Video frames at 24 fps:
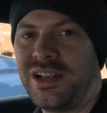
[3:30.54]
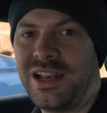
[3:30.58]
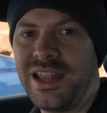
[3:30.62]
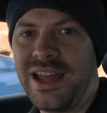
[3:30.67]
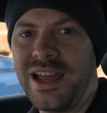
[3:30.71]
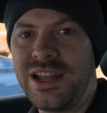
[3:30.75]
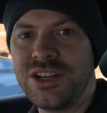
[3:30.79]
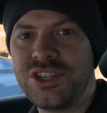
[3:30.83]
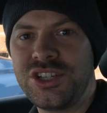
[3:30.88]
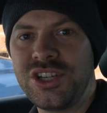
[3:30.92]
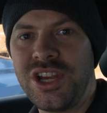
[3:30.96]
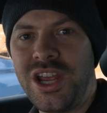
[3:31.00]

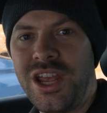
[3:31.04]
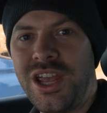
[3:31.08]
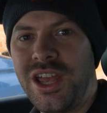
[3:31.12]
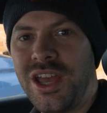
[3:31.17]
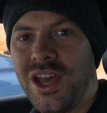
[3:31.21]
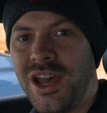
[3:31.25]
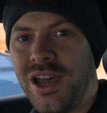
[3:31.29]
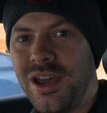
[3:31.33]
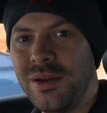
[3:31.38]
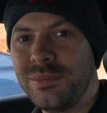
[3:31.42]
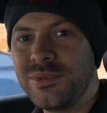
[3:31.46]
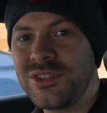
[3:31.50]
latch.
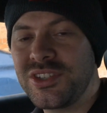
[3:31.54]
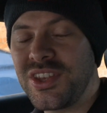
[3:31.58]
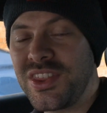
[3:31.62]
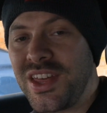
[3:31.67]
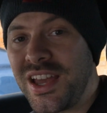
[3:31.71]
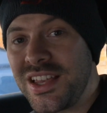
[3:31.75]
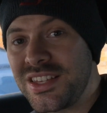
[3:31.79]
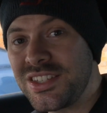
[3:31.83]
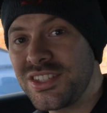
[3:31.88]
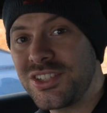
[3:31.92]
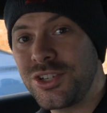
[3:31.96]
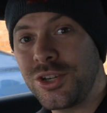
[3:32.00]
So
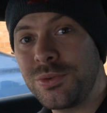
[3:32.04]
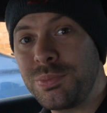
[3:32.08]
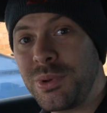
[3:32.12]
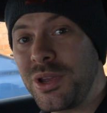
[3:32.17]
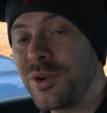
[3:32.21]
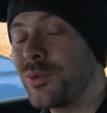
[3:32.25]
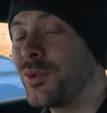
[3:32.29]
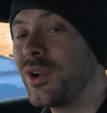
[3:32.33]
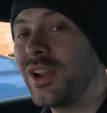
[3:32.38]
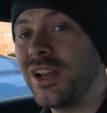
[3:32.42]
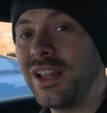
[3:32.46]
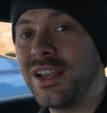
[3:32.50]
that should
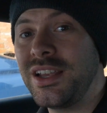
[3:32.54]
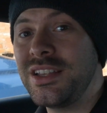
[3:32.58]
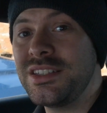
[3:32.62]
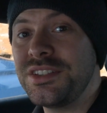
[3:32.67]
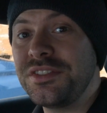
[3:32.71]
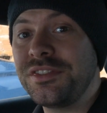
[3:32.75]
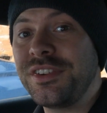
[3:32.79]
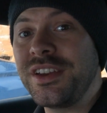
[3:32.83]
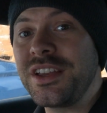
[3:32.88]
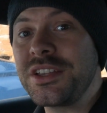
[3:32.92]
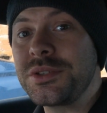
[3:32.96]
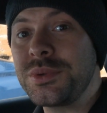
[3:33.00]
be a really
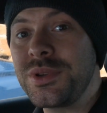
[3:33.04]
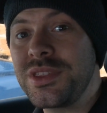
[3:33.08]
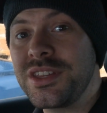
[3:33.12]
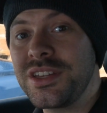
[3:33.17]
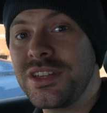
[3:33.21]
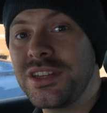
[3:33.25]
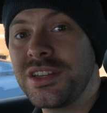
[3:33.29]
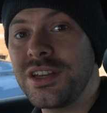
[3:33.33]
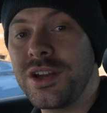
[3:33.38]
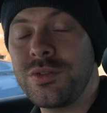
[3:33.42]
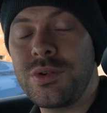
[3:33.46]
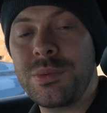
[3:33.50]
easy fix with
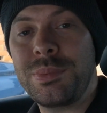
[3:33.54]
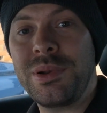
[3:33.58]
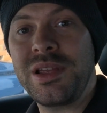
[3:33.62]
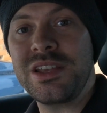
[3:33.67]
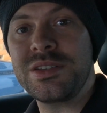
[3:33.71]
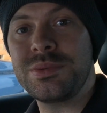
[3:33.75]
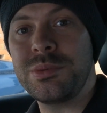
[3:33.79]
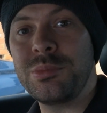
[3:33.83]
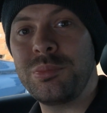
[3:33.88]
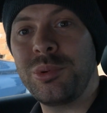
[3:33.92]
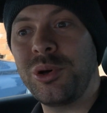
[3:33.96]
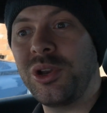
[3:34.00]
a
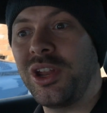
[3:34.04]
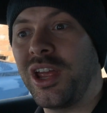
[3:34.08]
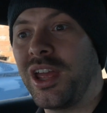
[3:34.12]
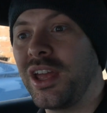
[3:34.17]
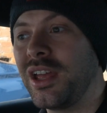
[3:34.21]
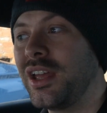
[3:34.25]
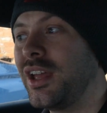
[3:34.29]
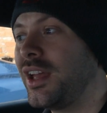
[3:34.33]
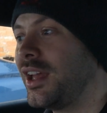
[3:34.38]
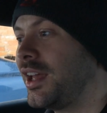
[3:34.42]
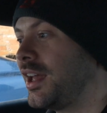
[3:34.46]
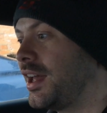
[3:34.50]
replacement bonnet.
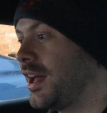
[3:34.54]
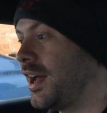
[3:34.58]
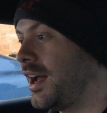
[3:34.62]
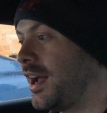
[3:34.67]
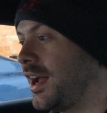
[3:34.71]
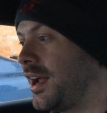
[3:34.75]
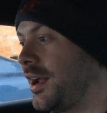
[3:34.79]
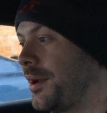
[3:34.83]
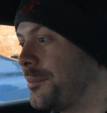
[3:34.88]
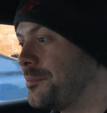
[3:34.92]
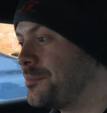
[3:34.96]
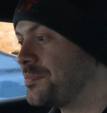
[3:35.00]

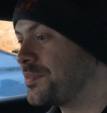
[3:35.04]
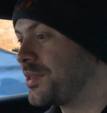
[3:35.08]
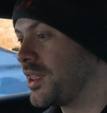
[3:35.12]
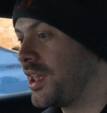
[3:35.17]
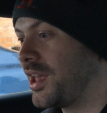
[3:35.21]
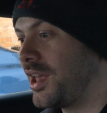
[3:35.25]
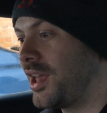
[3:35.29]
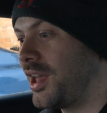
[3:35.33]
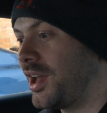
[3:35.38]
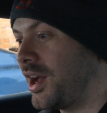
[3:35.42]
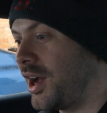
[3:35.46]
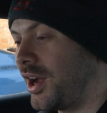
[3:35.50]

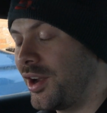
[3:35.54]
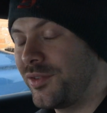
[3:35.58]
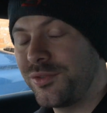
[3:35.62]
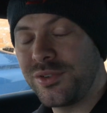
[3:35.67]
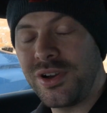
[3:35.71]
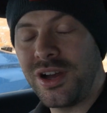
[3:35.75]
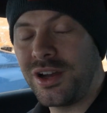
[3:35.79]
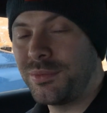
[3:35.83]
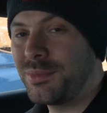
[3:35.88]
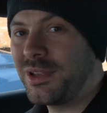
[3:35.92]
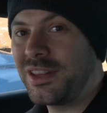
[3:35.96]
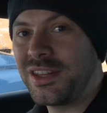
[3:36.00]

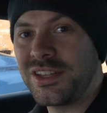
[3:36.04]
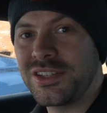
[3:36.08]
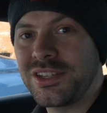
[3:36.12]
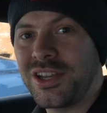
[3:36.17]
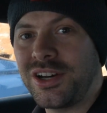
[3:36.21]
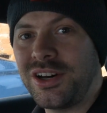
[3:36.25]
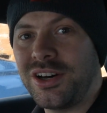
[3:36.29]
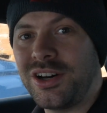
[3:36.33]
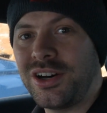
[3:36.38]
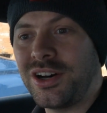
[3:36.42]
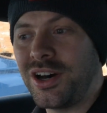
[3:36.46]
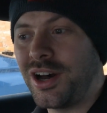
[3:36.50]
I mean, this
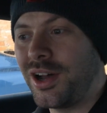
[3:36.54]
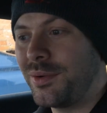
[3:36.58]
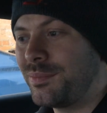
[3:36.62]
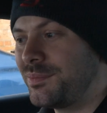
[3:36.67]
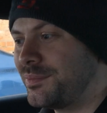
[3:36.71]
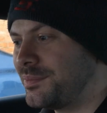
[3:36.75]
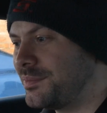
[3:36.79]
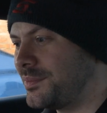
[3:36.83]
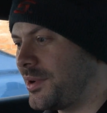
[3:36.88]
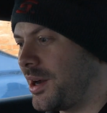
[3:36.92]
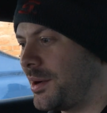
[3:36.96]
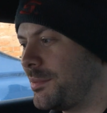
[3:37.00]
car,
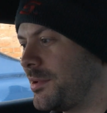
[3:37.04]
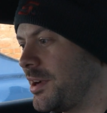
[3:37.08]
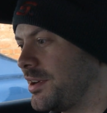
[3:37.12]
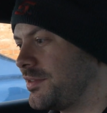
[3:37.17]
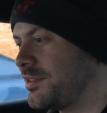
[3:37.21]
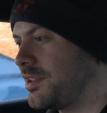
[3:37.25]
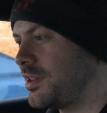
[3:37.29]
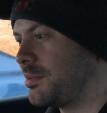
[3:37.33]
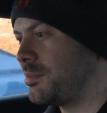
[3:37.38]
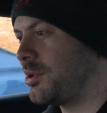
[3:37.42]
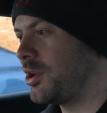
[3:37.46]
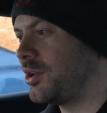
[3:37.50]
I'm
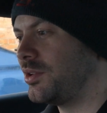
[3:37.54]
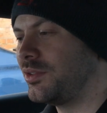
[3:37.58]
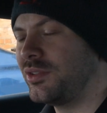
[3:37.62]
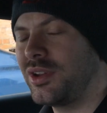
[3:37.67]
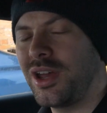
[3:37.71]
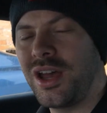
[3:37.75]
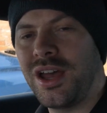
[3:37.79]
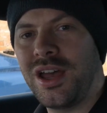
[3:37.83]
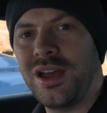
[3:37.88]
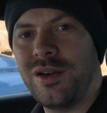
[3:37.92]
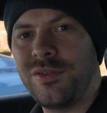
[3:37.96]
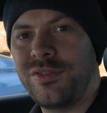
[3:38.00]
over the moon
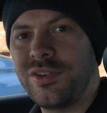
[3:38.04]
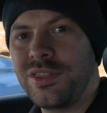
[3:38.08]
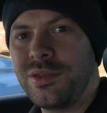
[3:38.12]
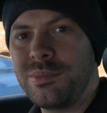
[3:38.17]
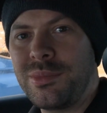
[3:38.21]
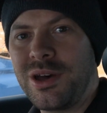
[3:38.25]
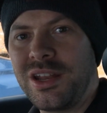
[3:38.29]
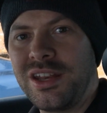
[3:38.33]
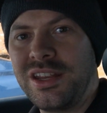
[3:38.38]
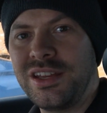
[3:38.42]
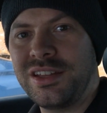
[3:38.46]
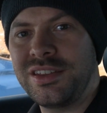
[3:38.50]
for the
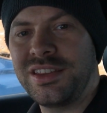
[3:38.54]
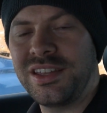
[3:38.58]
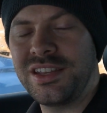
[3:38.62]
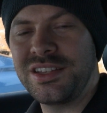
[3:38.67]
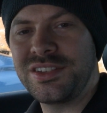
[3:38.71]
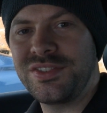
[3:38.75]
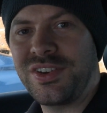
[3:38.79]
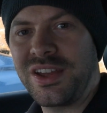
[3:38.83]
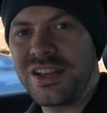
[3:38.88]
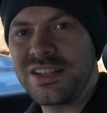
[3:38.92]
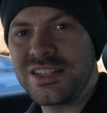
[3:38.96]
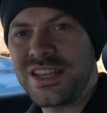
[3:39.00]
money. I think
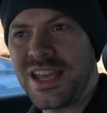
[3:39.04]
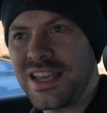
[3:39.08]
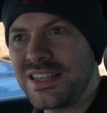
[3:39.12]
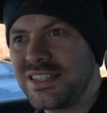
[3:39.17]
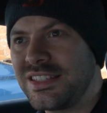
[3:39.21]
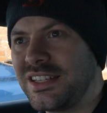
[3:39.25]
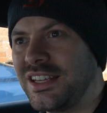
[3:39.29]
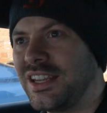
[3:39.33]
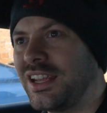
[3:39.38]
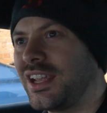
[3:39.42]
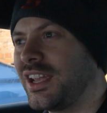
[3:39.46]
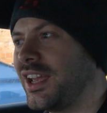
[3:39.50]
it's
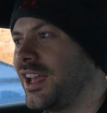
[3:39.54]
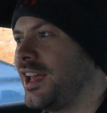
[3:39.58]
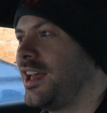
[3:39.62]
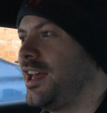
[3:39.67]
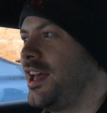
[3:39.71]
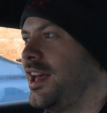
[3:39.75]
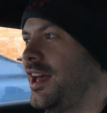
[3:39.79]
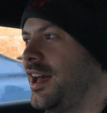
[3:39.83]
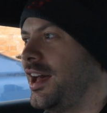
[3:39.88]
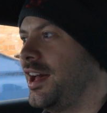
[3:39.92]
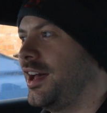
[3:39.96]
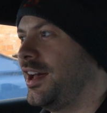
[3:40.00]
fantastic.
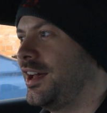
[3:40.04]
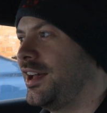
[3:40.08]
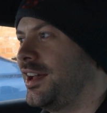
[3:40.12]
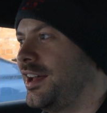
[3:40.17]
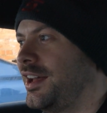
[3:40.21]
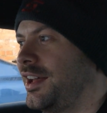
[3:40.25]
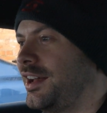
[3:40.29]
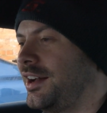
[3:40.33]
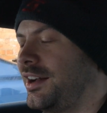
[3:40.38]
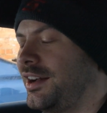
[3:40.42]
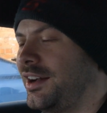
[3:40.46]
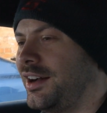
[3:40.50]

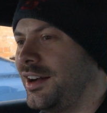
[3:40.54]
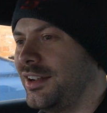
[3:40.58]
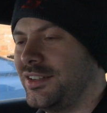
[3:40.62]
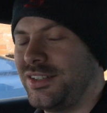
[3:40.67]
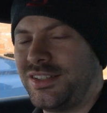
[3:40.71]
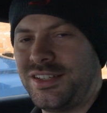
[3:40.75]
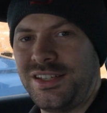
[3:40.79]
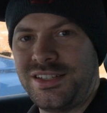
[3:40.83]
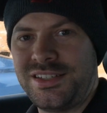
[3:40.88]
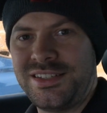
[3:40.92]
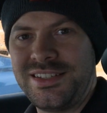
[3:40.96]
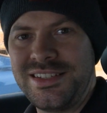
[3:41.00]
I
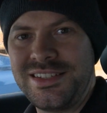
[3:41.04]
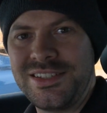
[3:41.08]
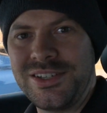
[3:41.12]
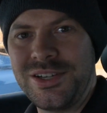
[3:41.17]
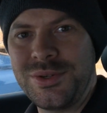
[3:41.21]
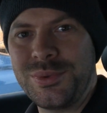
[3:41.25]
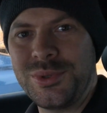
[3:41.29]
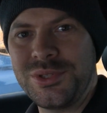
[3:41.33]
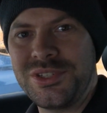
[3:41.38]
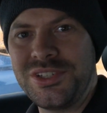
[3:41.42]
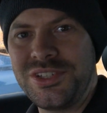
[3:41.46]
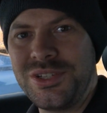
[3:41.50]
just need to
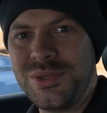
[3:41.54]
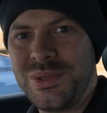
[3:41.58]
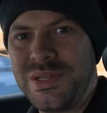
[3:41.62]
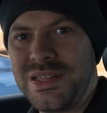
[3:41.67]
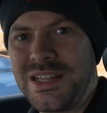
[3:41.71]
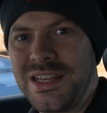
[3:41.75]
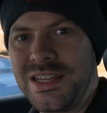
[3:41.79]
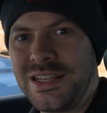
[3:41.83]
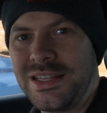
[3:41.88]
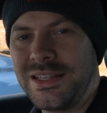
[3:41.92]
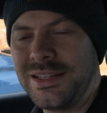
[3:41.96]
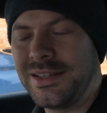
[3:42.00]
decide what to do with
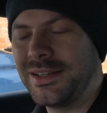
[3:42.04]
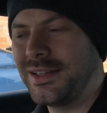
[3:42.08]
it.